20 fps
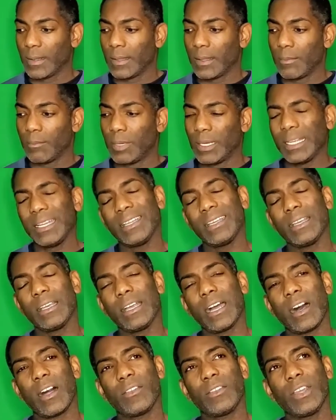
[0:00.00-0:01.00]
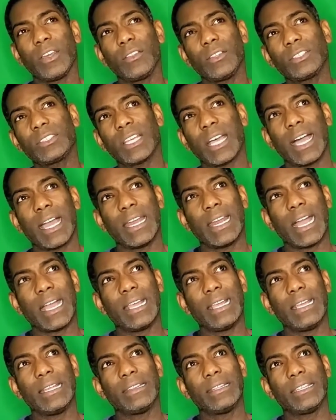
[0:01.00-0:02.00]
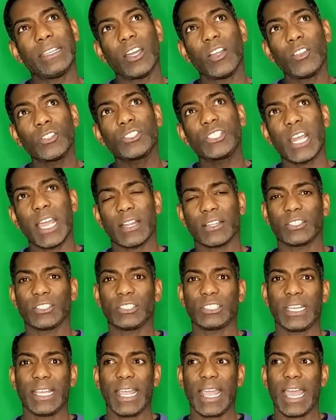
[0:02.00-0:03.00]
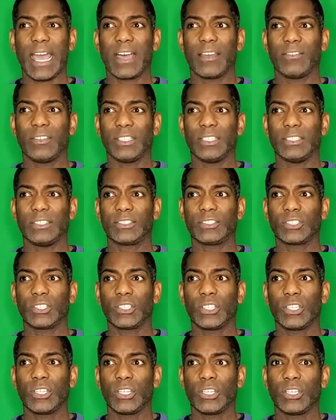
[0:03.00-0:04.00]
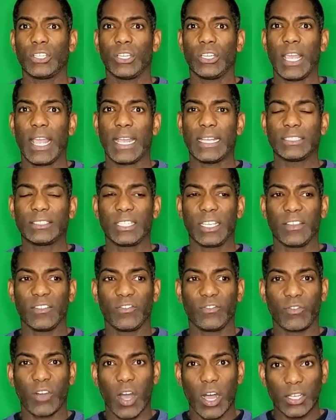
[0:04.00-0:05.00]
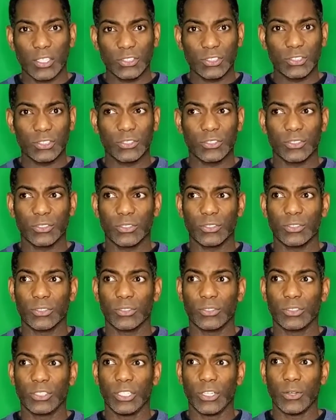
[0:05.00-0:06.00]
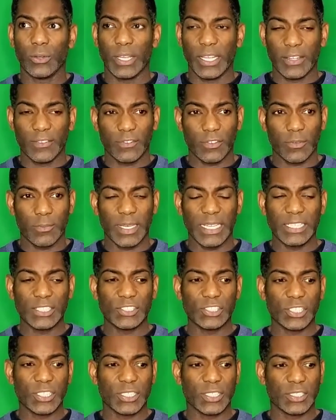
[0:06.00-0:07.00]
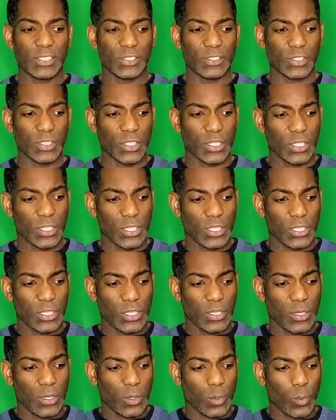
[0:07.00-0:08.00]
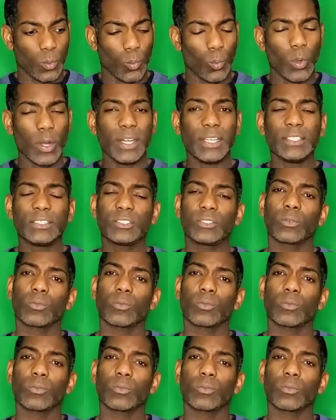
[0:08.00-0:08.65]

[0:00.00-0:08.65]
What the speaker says: But on the other side, the other challenge they have is, as they foster, you know, information, is what is the